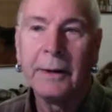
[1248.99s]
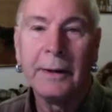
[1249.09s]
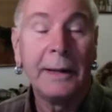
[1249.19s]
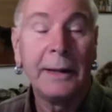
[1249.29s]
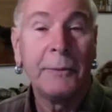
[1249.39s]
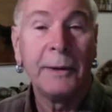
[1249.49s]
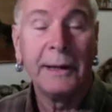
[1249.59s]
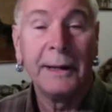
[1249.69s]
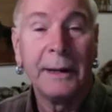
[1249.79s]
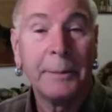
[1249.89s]
and we
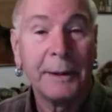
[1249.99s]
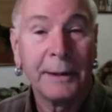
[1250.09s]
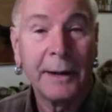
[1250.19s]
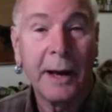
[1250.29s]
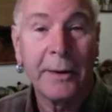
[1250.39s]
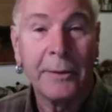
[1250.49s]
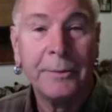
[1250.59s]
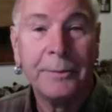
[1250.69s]
ended up in Ganado,